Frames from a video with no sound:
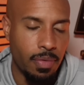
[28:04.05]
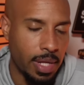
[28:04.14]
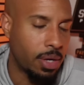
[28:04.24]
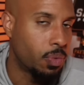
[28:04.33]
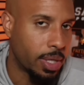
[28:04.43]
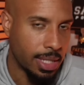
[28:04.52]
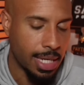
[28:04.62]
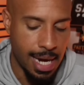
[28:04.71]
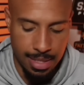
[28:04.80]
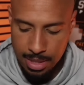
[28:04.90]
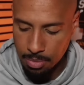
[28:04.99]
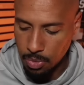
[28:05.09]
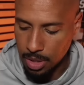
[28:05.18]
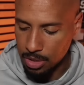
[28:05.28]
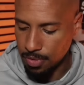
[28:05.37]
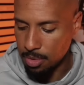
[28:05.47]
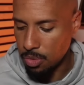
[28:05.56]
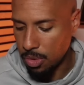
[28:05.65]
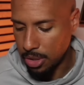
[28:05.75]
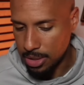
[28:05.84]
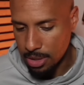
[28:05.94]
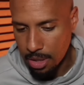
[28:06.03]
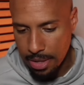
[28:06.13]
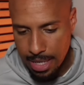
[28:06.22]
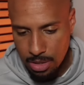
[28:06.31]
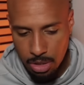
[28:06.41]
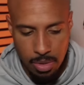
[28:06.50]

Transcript: of like what the concept was from New Orleans and all that.